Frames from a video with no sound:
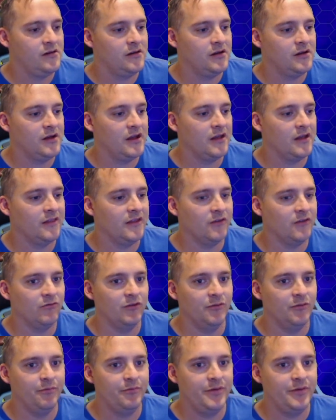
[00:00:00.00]
And then
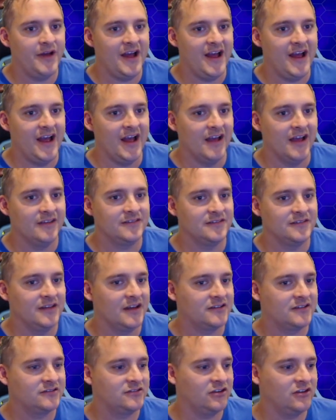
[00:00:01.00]
we'll pass.
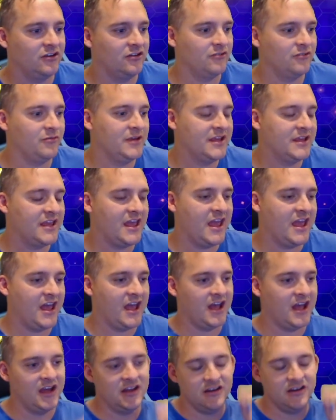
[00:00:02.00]
Next turn we
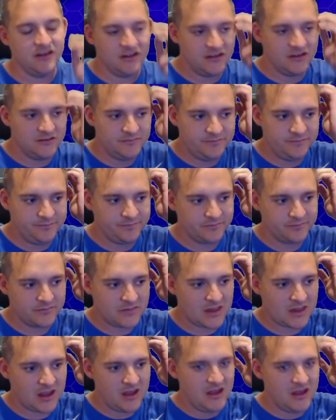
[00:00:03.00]
can
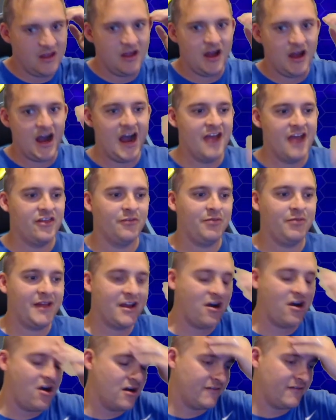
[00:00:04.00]
either play
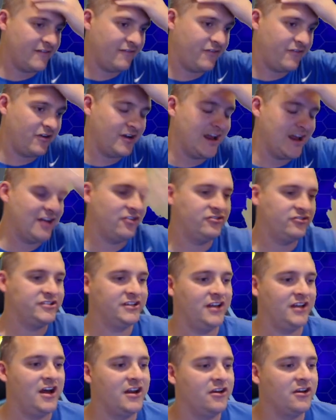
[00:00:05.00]
Arven for an Energy
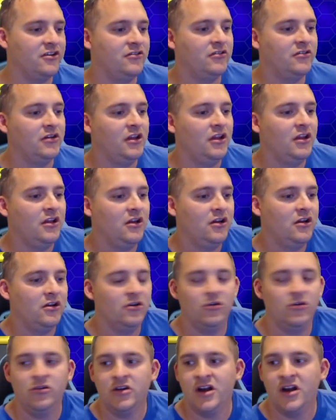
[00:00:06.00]
Loto
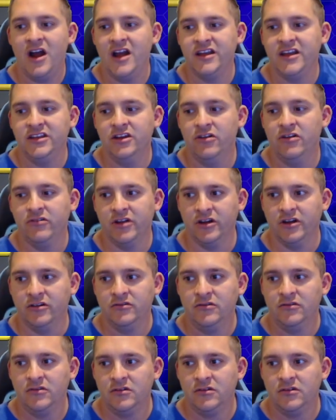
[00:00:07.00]
or Iono.